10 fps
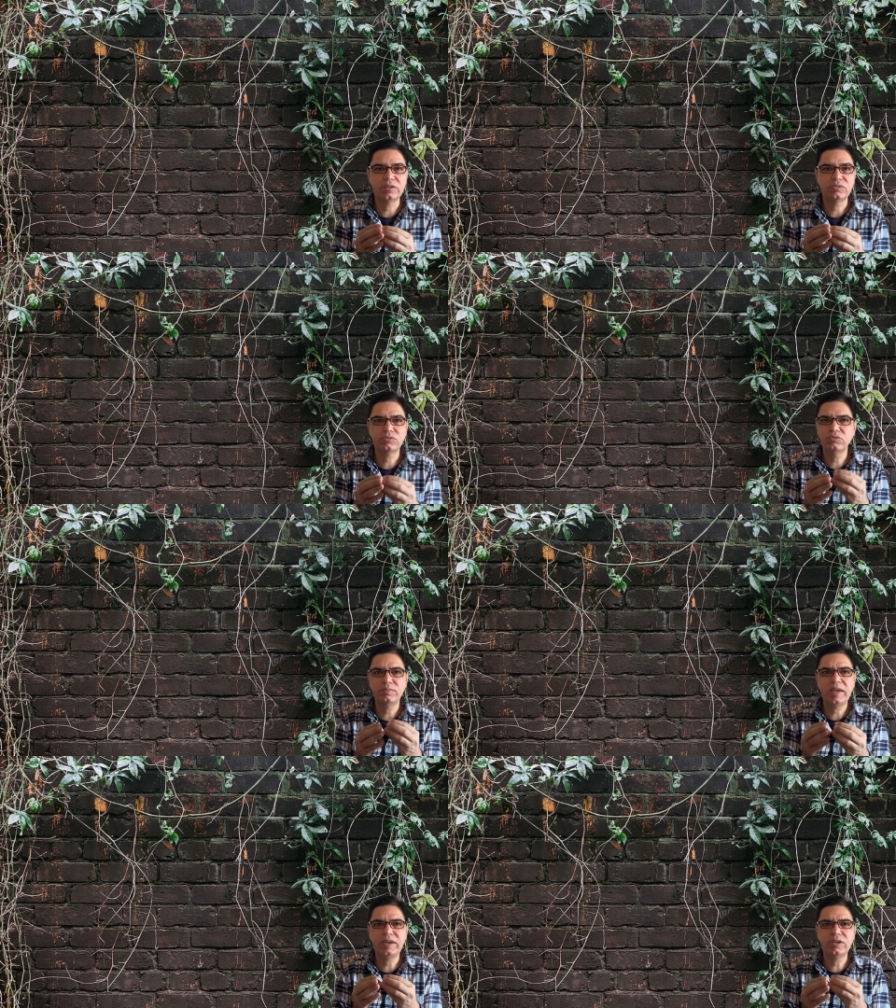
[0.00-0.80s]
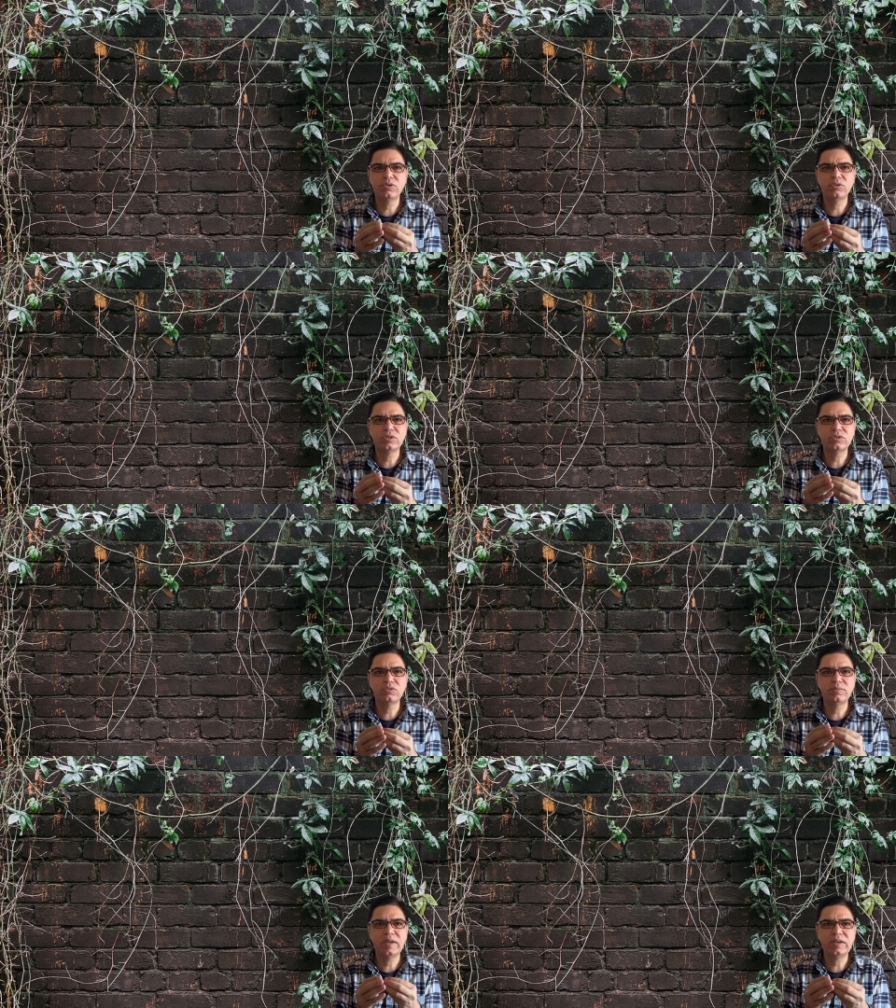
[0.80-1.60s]
So it could be any growth, it
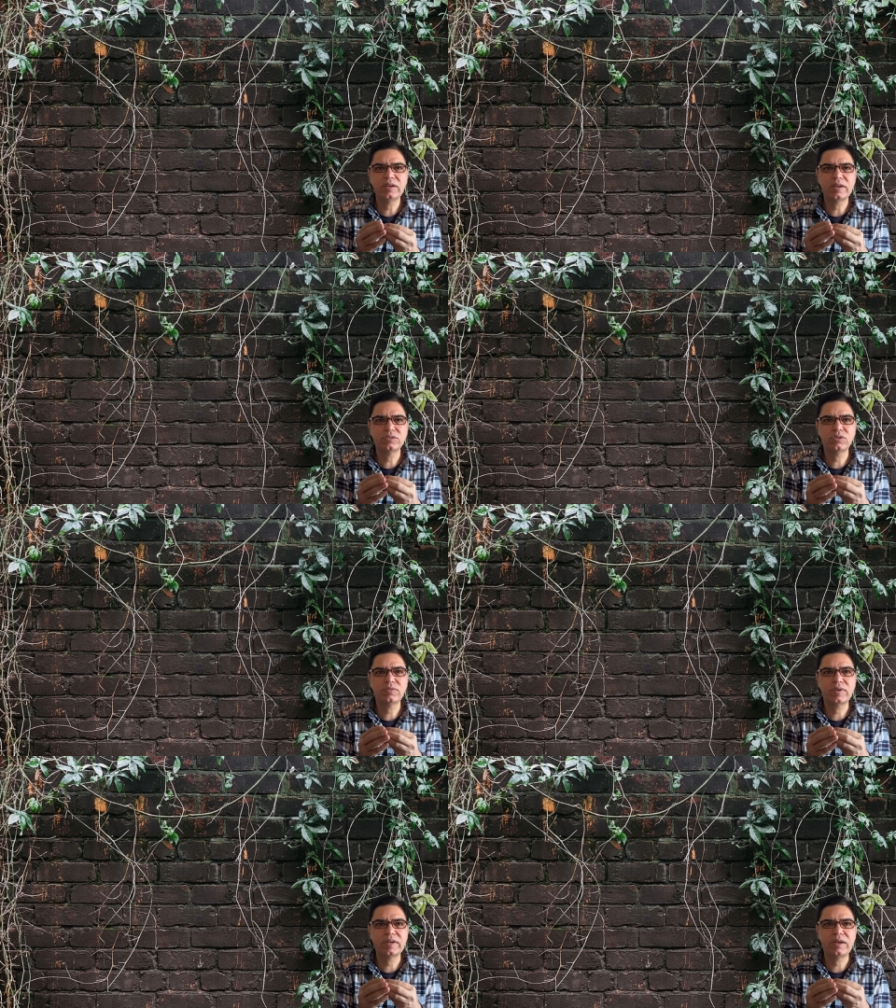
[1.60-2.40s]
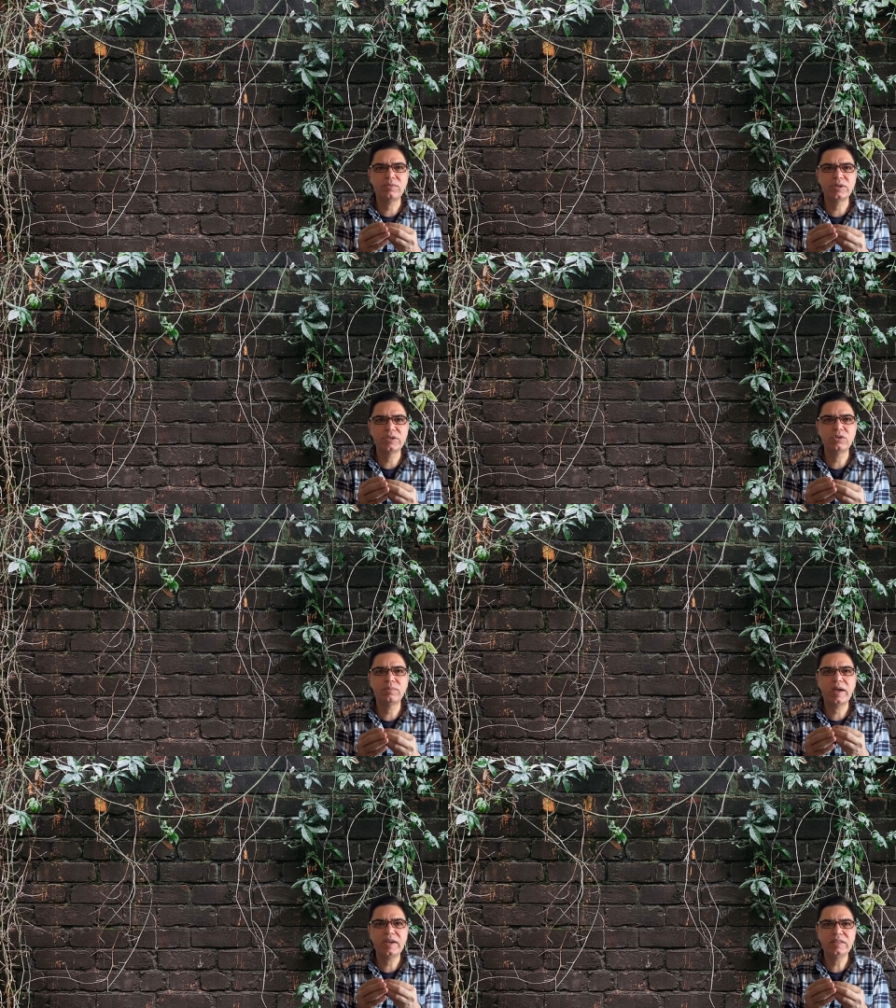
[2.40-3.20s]
could be any like sort of a diverticulum
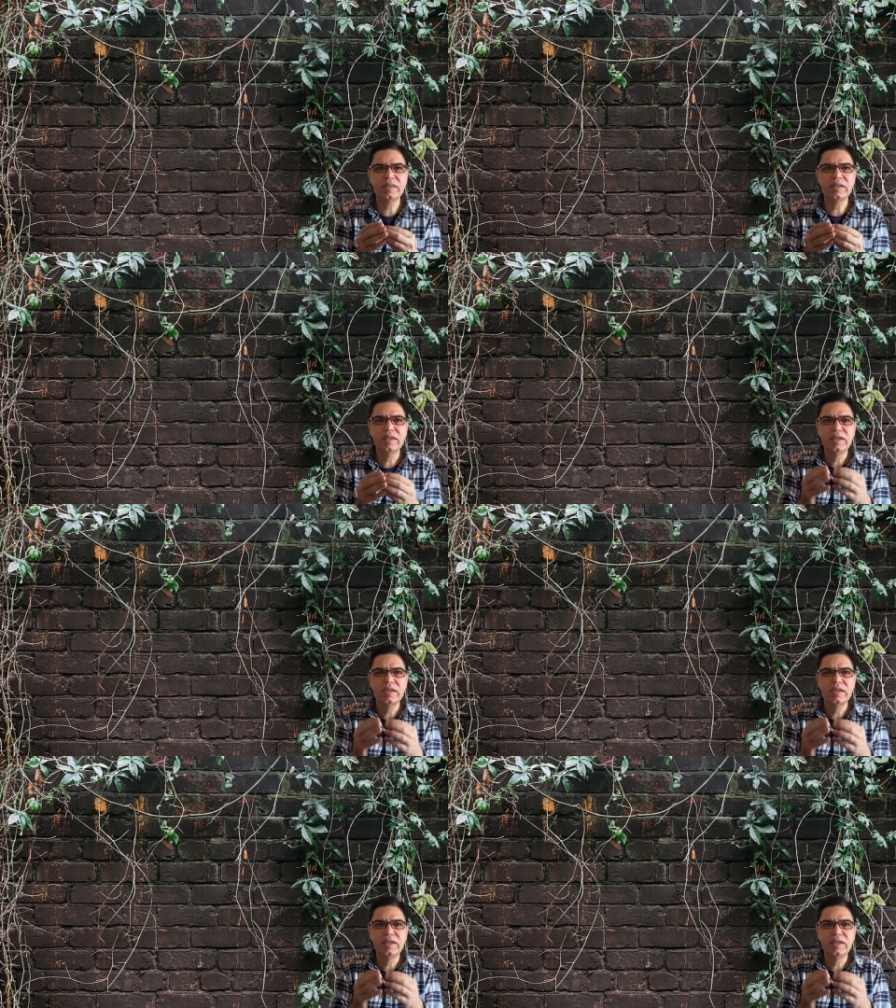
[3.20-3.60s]
or anything